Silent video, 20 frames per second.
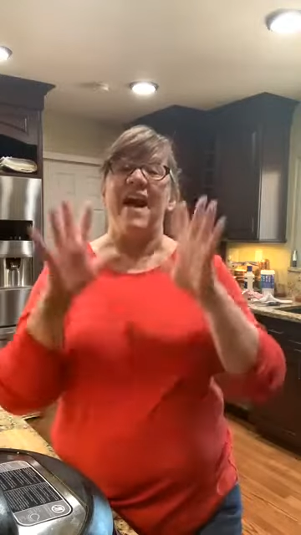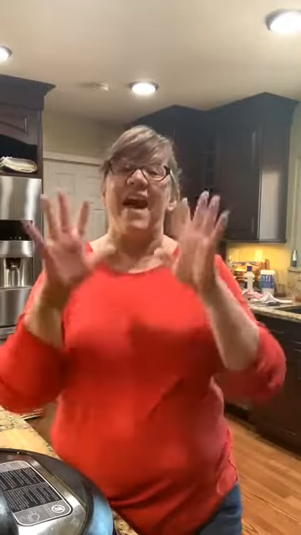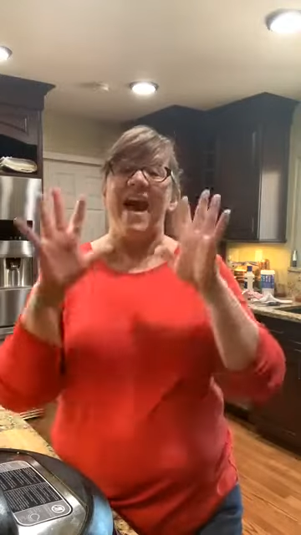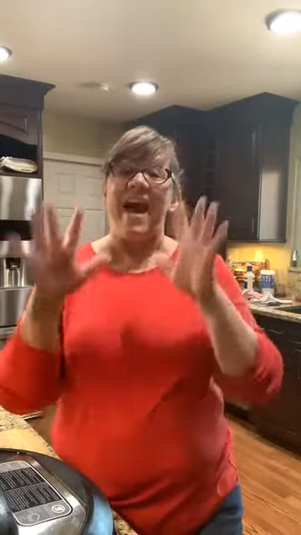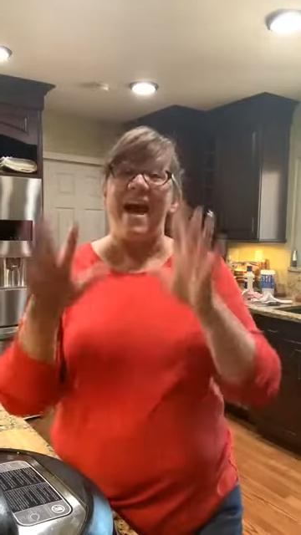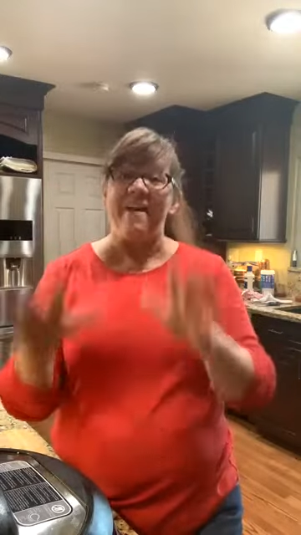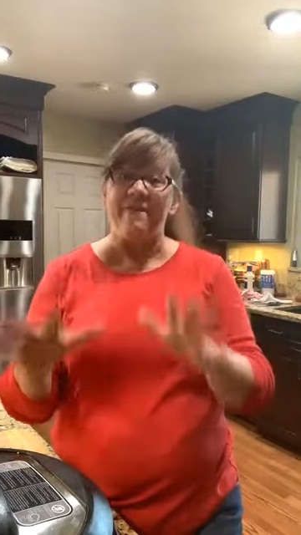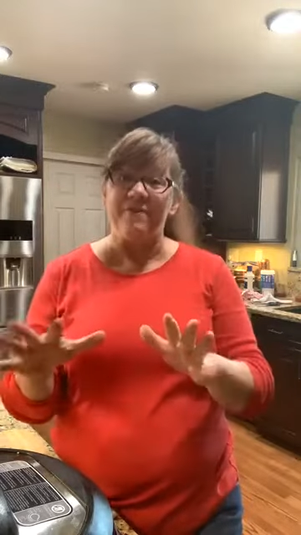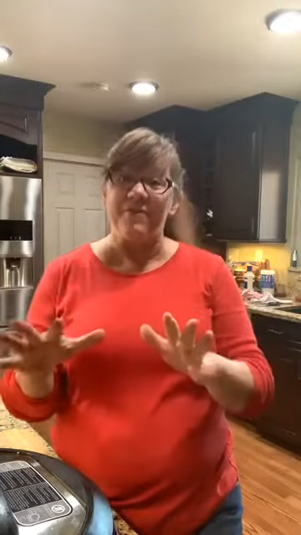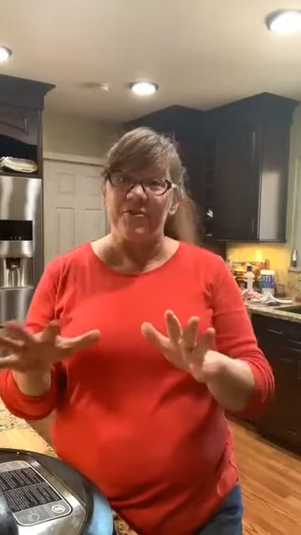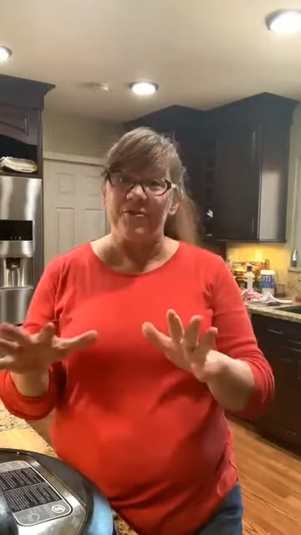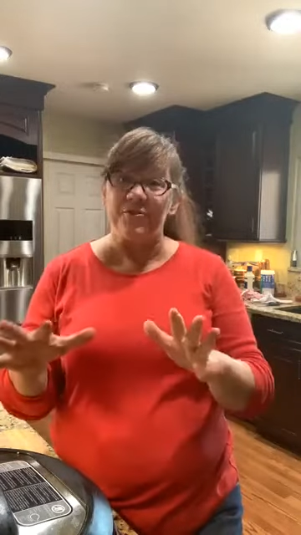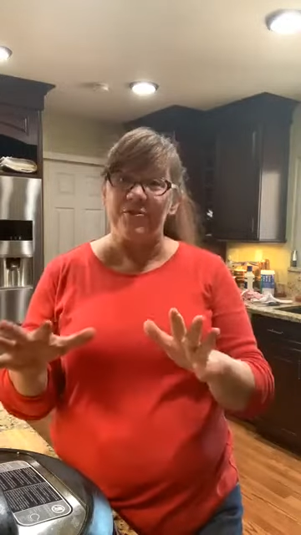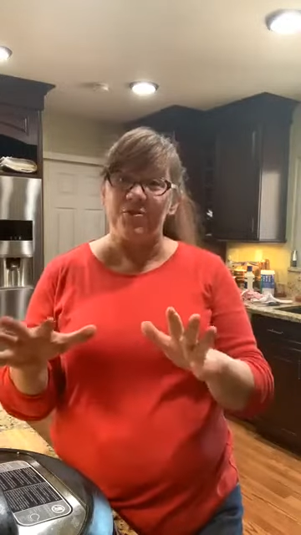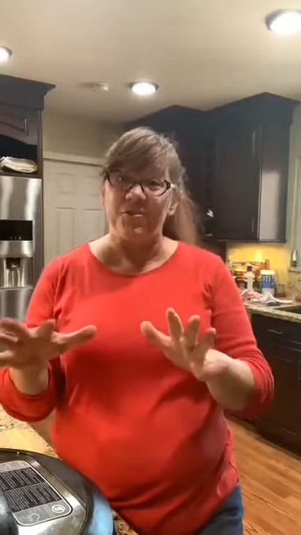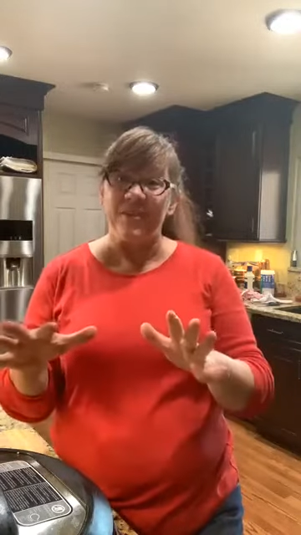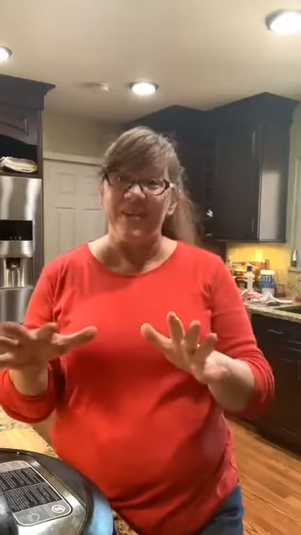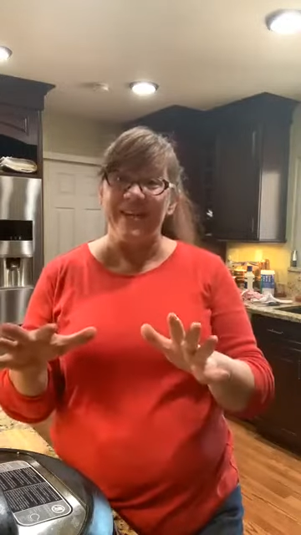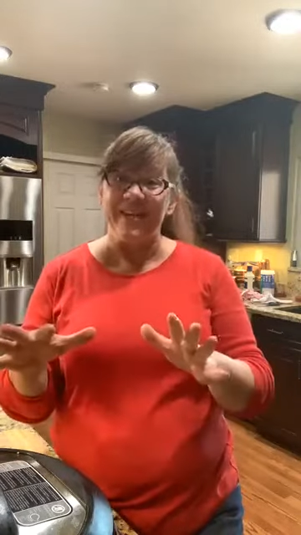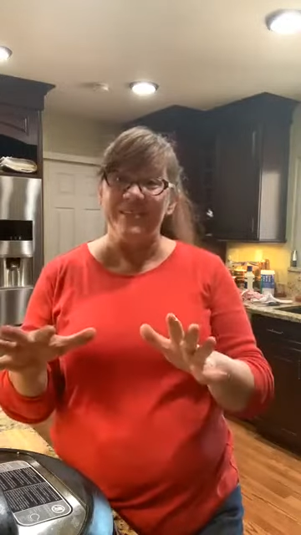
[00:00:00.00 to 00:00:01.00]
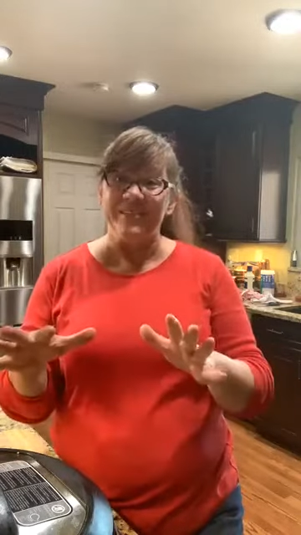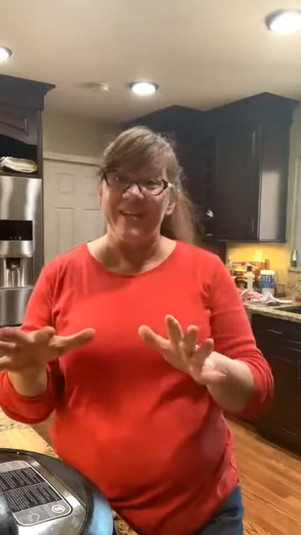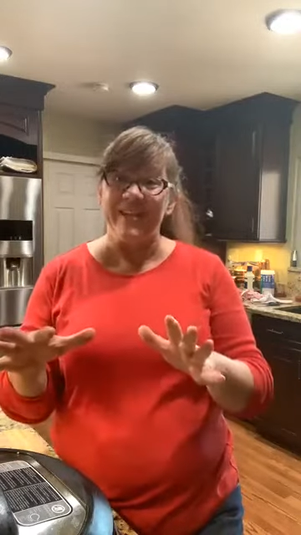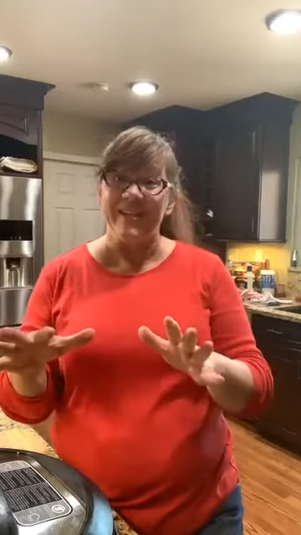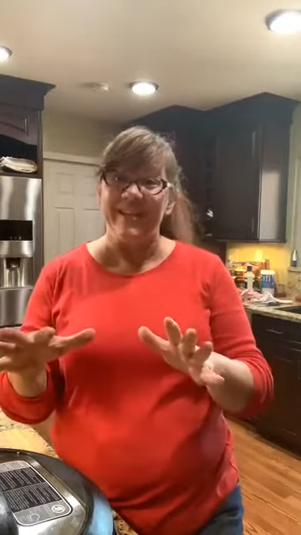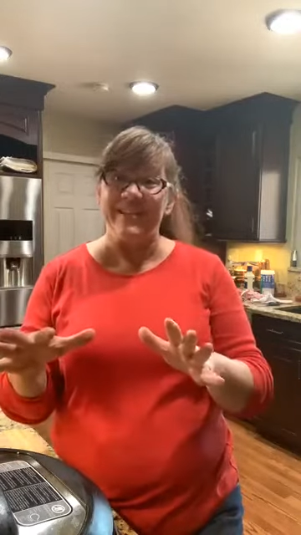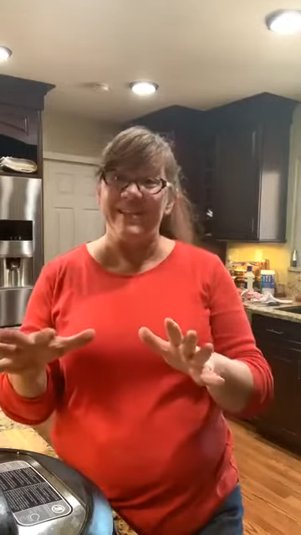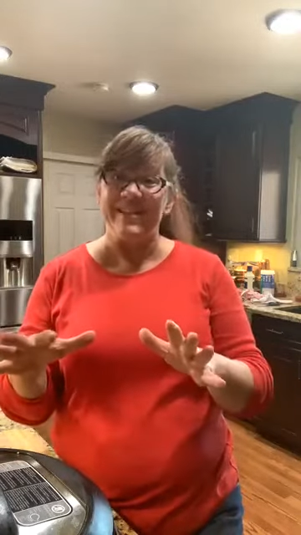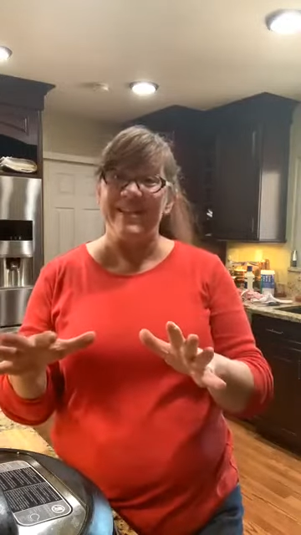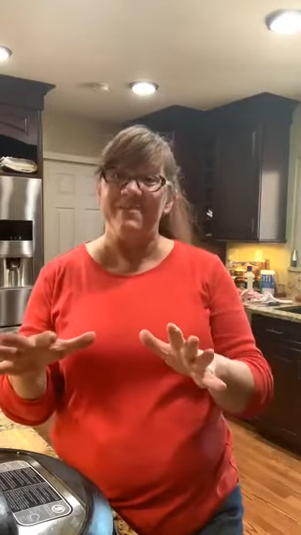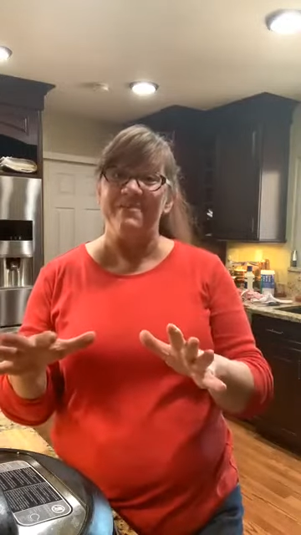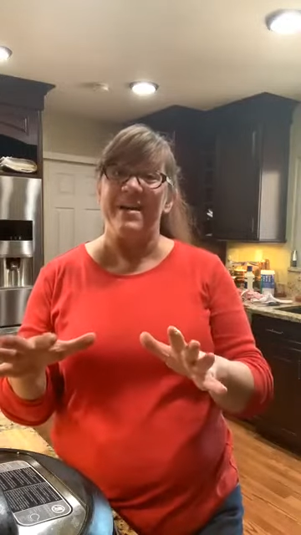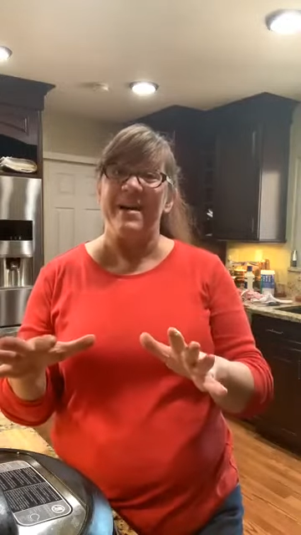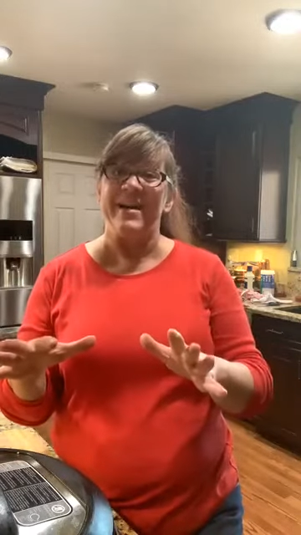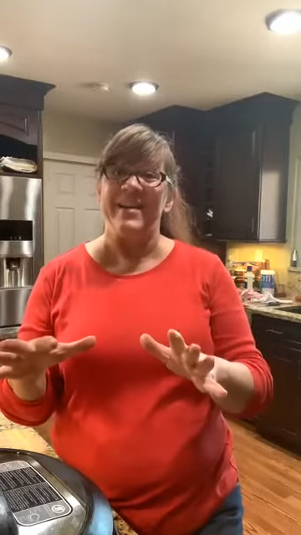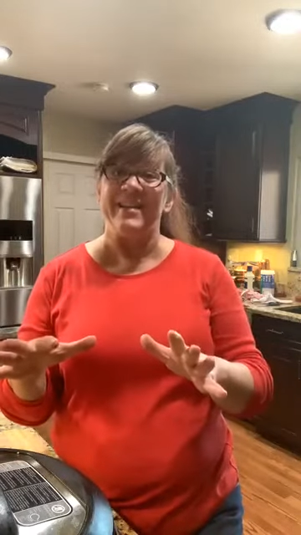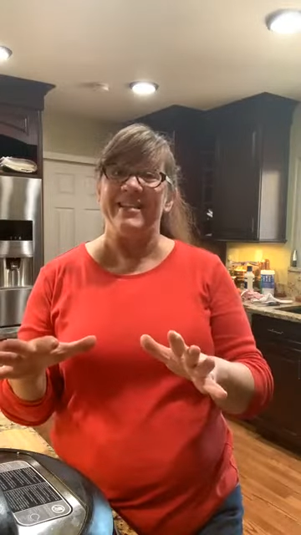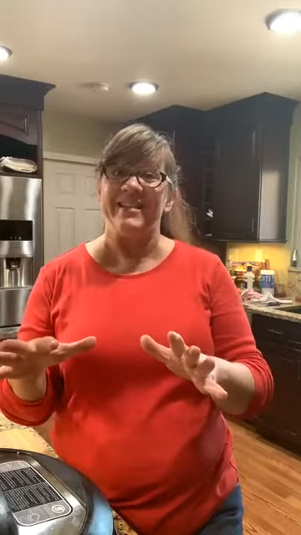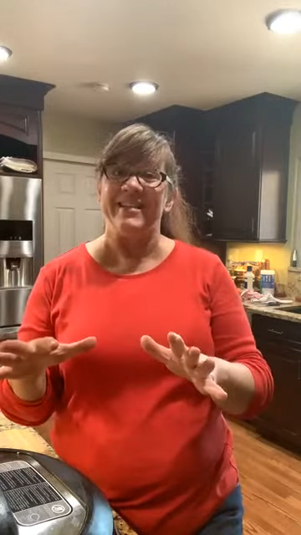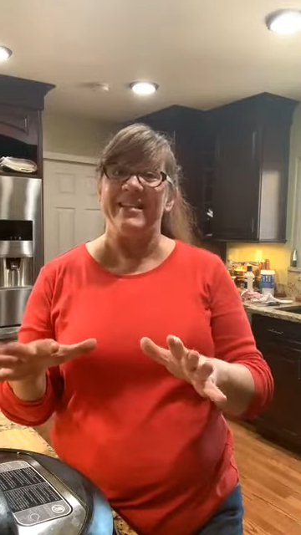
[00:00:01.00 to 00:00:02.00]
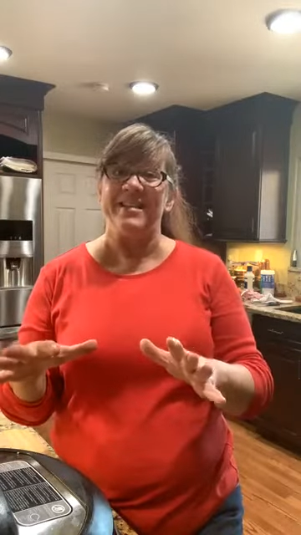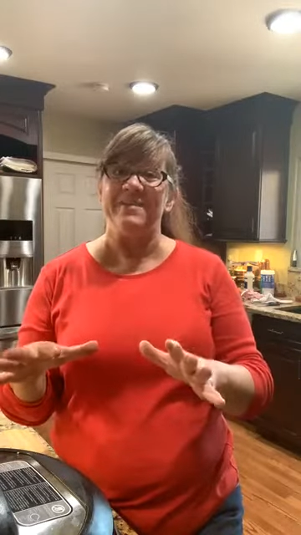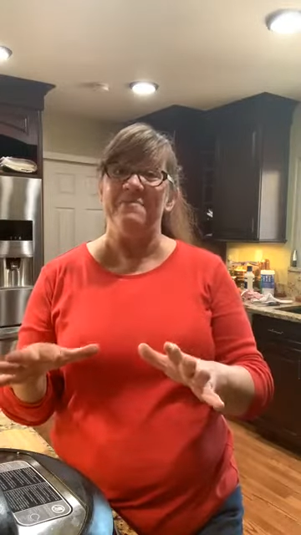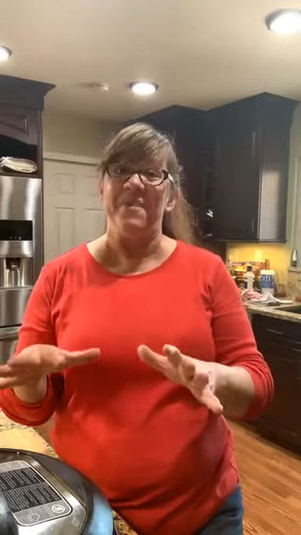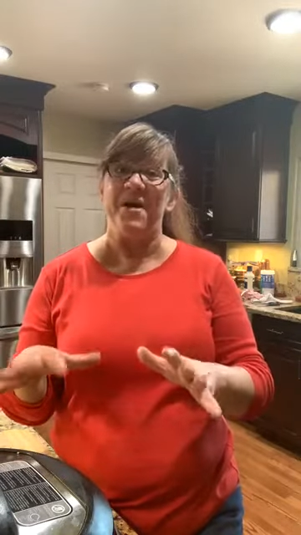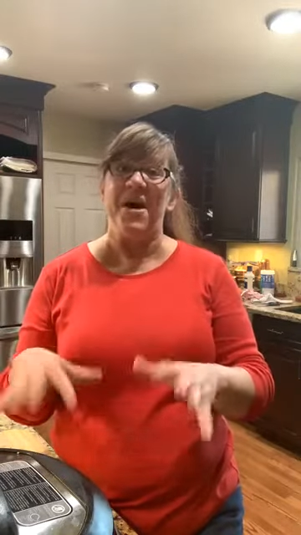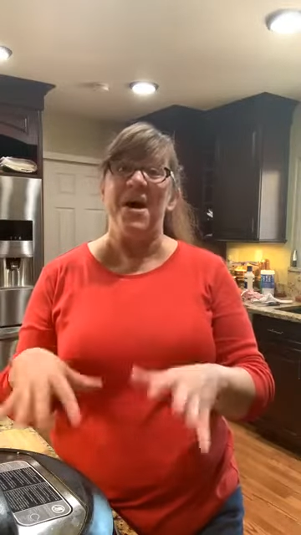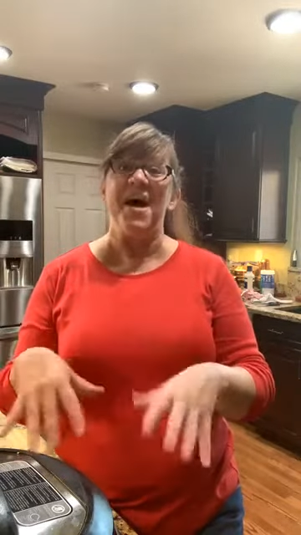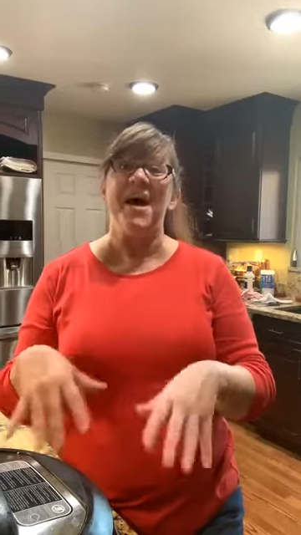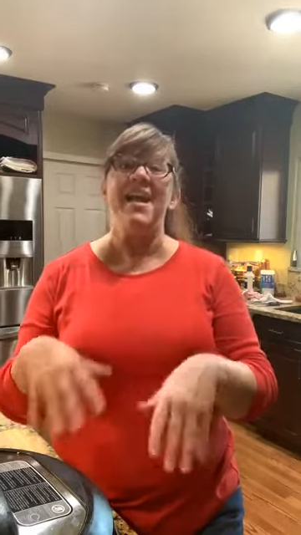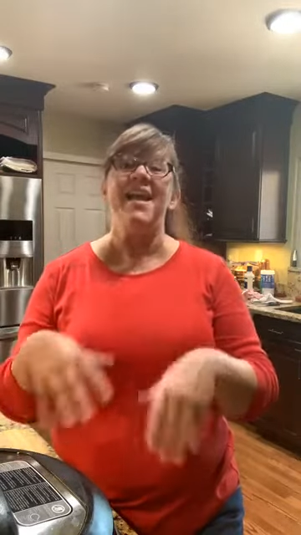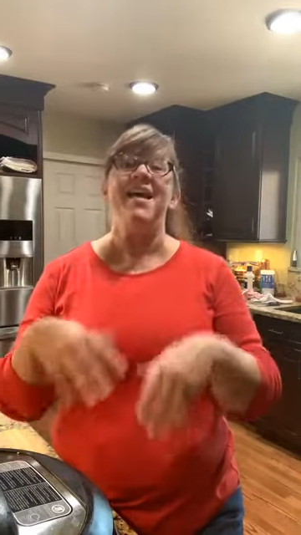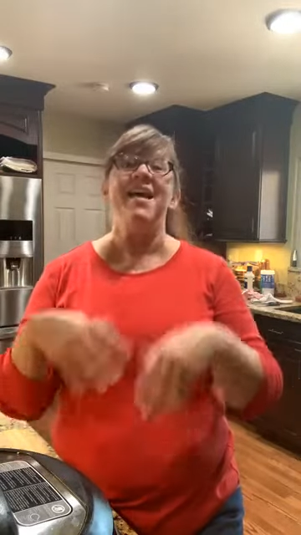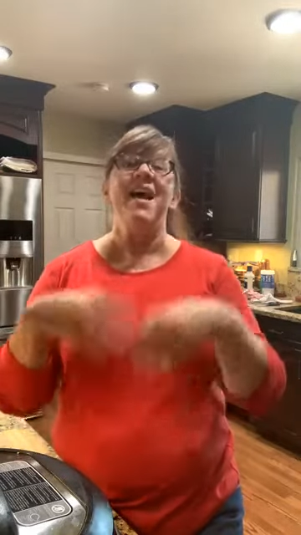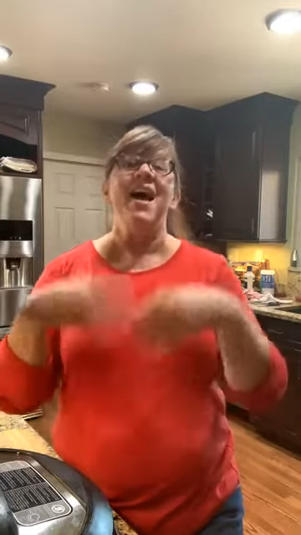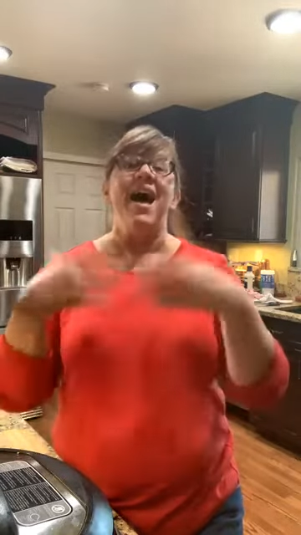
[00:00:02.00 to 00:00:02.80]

After 20 minutes in my Instant Pot,